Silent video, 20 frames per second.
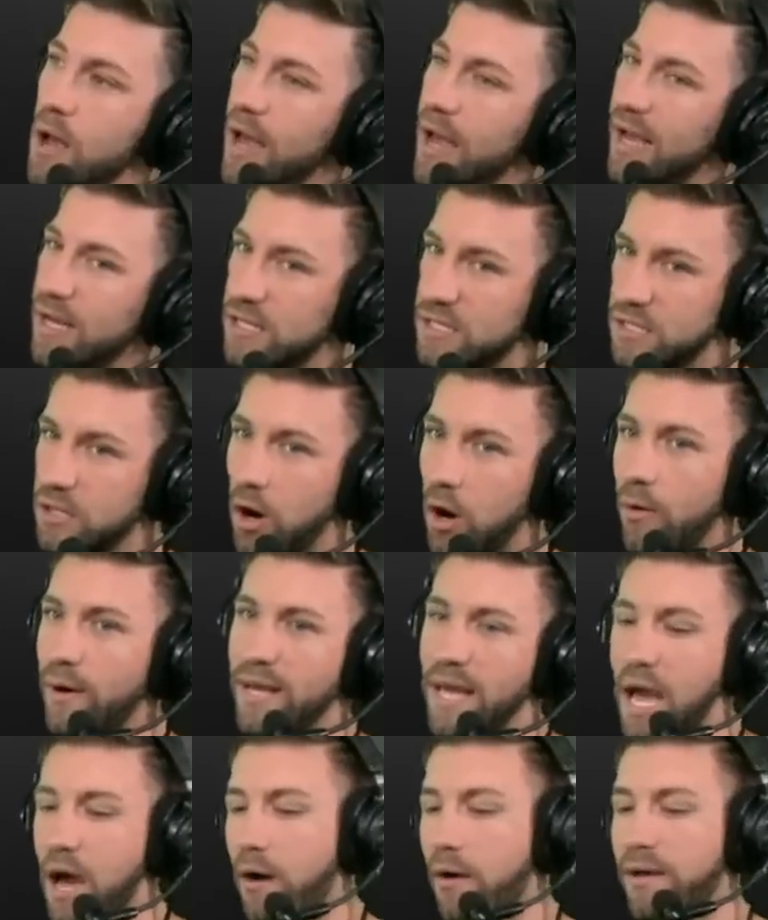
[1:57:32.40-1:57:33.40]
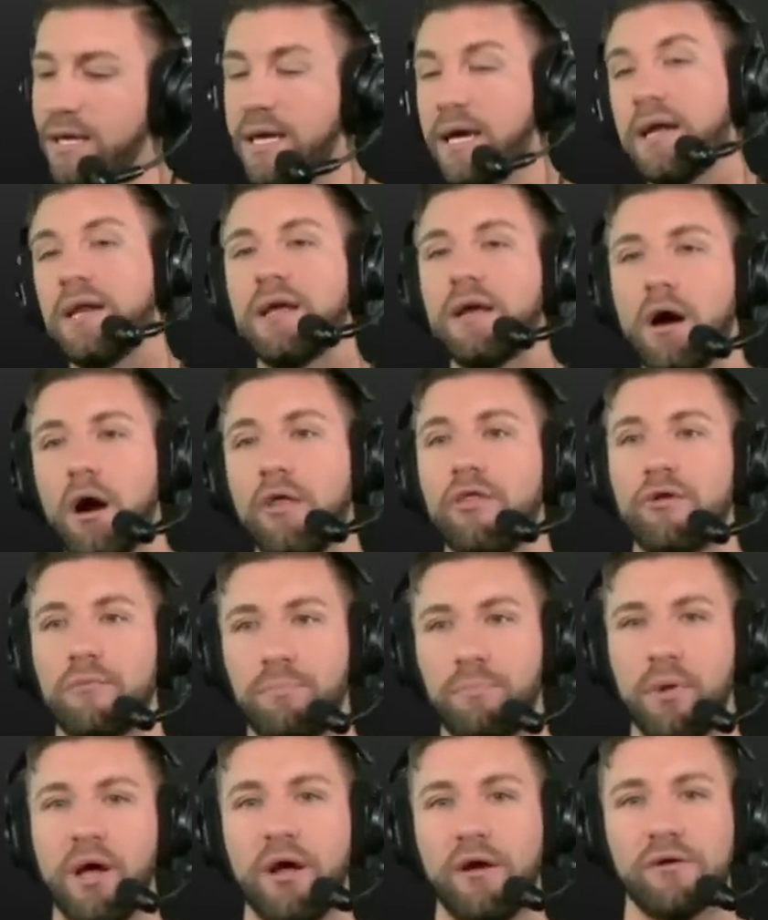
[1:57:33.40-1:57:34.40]
is going out and getting other
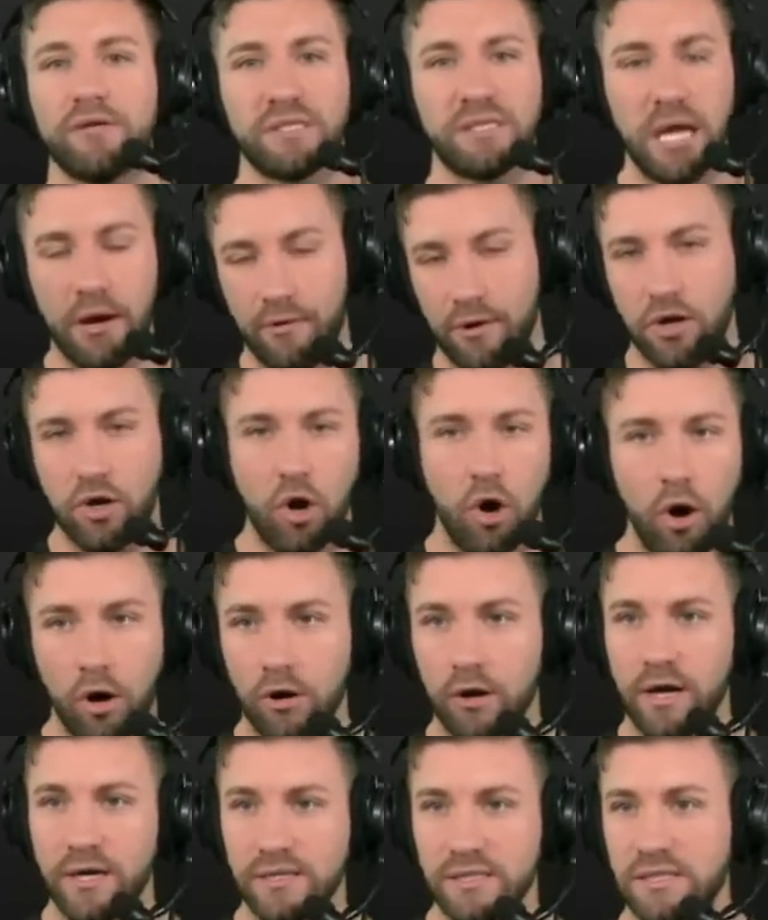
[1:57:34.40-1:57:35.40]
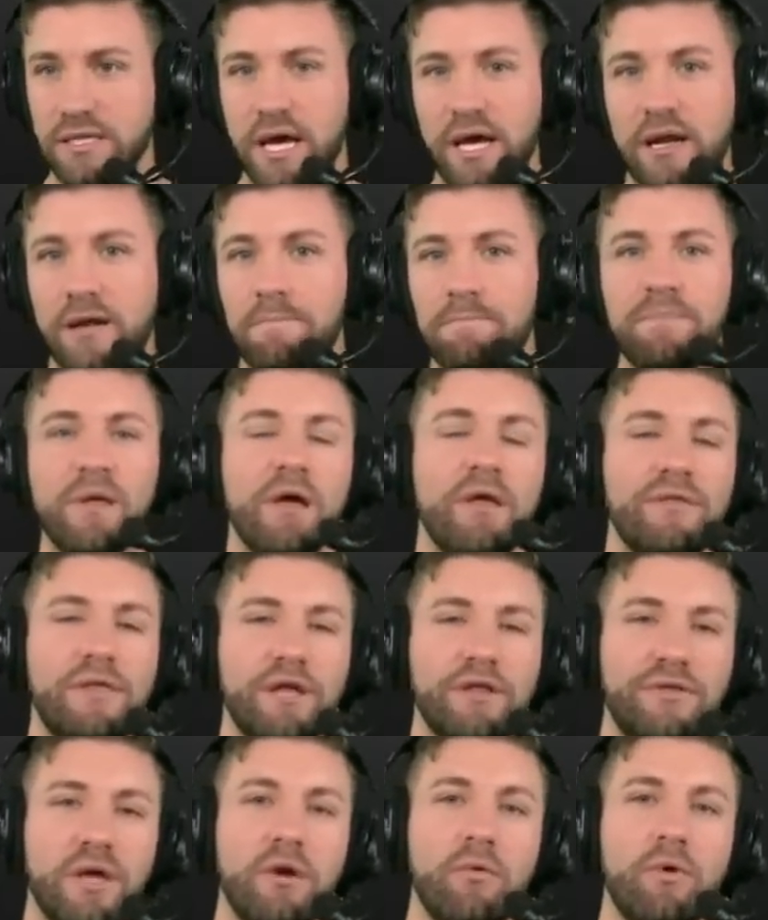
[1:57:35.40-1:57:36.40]
players. Derek Carr has said it
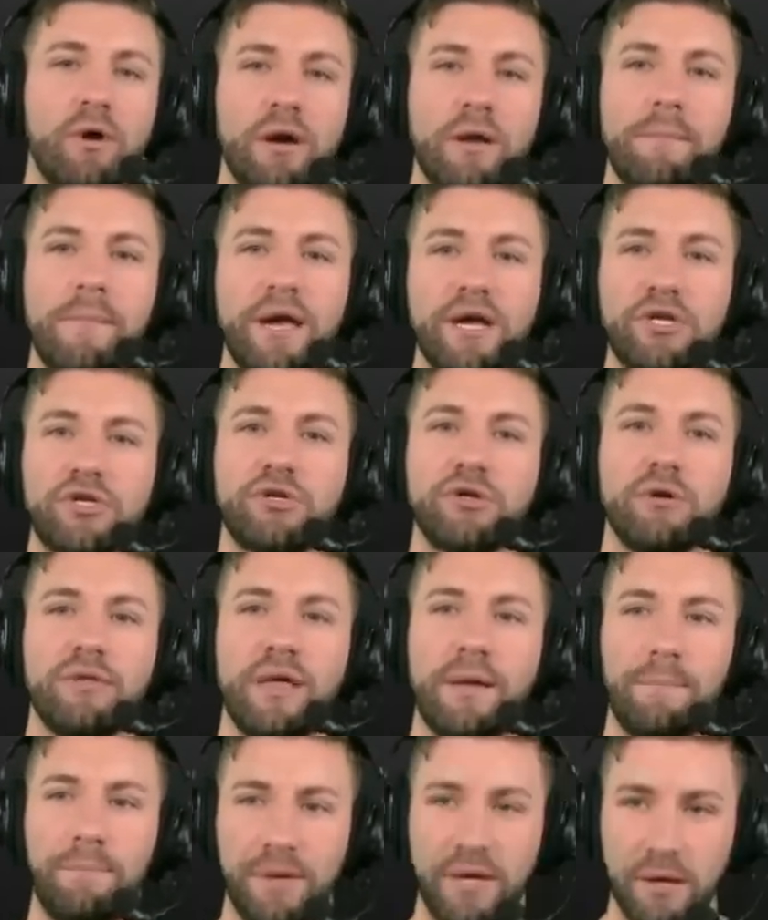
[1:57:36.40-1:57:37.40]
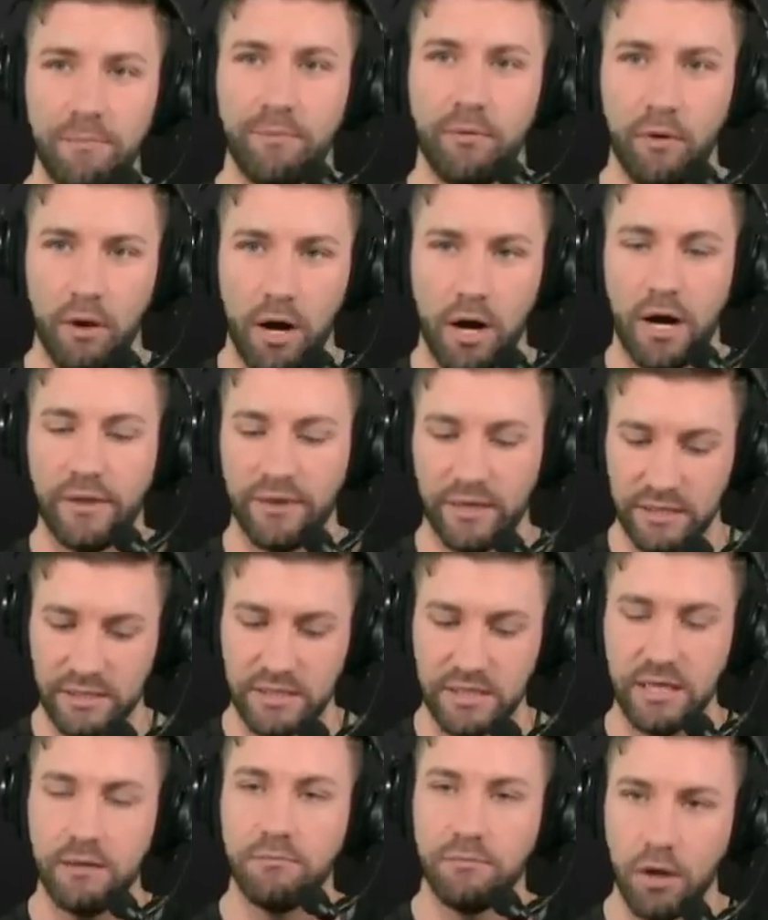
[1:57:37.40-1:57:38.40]
that they want to make sure that people on this
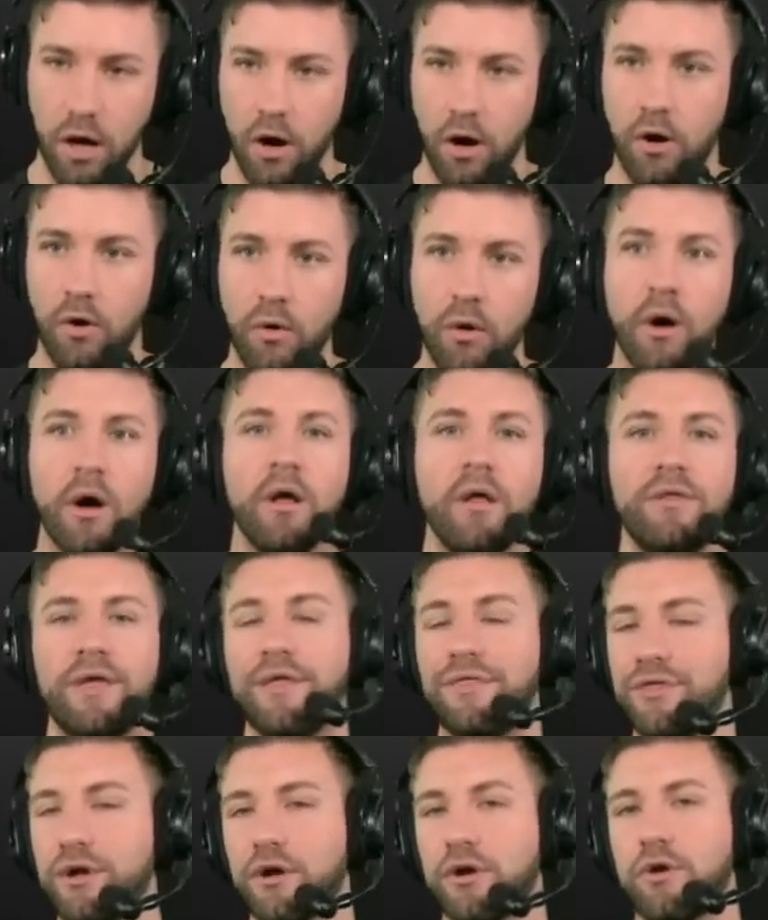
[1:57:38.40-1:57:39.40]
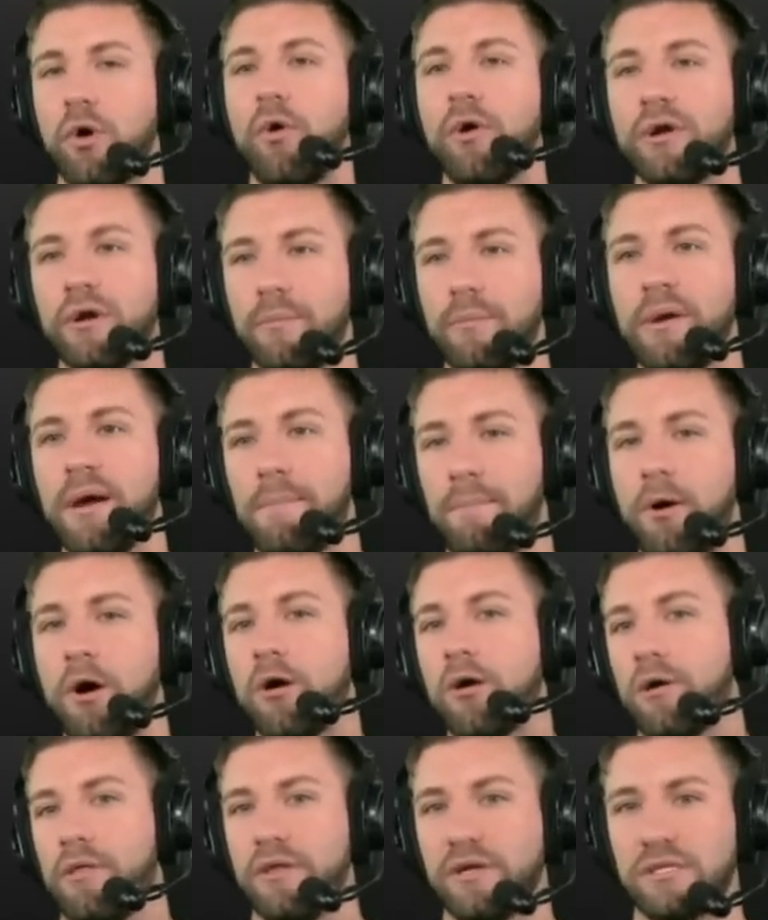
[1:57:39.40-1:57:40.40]
team know that they're going to be a
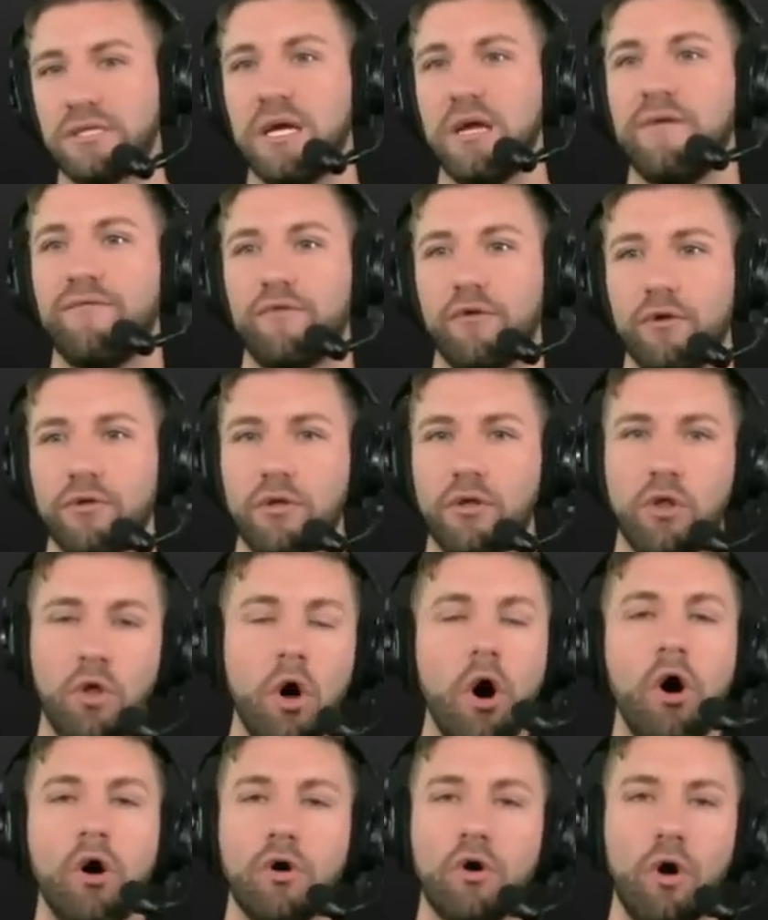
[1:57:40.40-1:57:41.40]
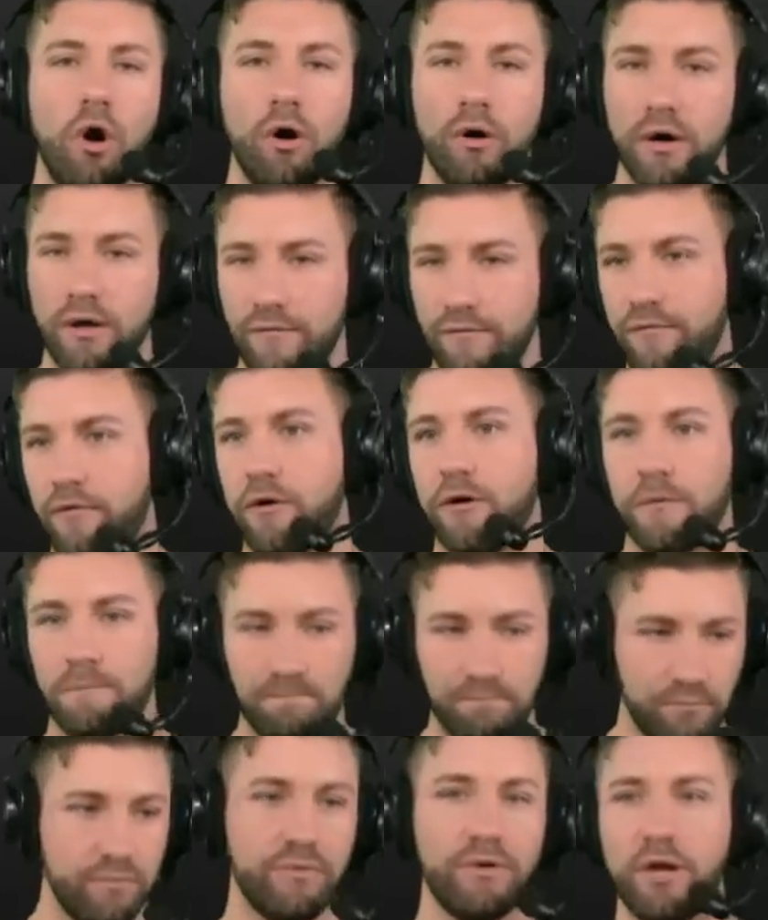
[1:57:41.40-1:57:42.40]
part of this team for the long haul and for,
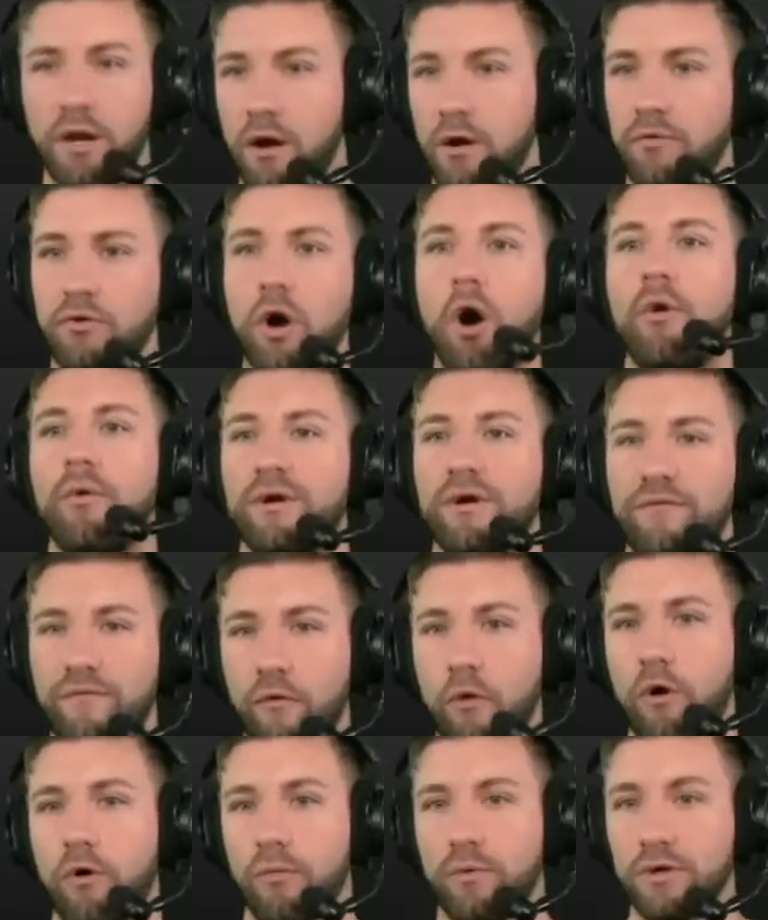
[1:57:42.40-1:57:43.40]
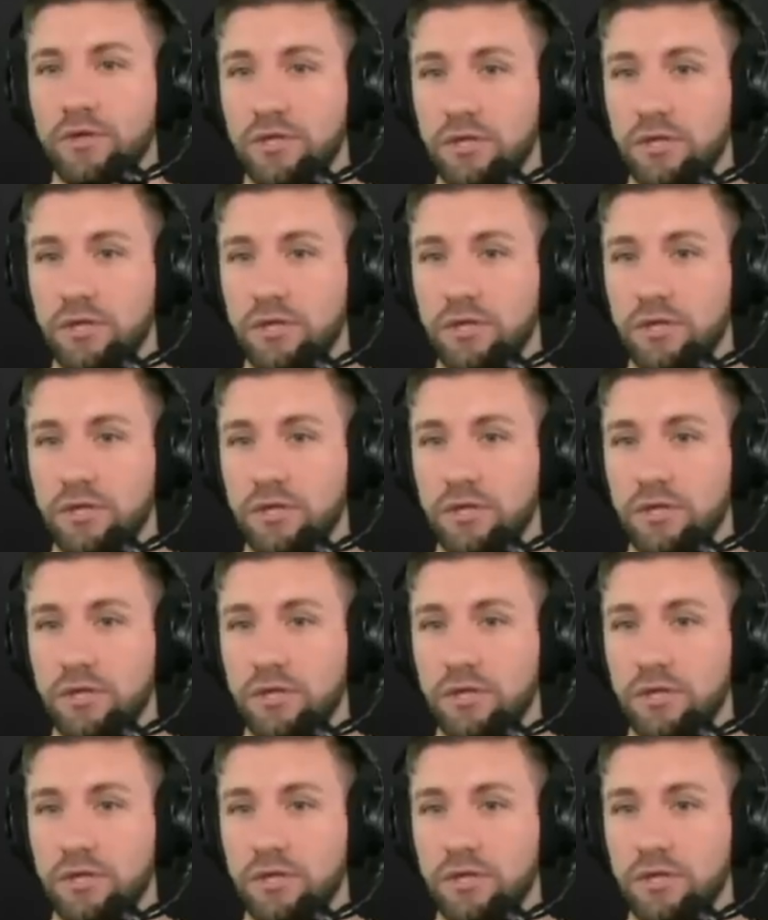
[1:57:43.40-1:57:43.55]
you know, going forward.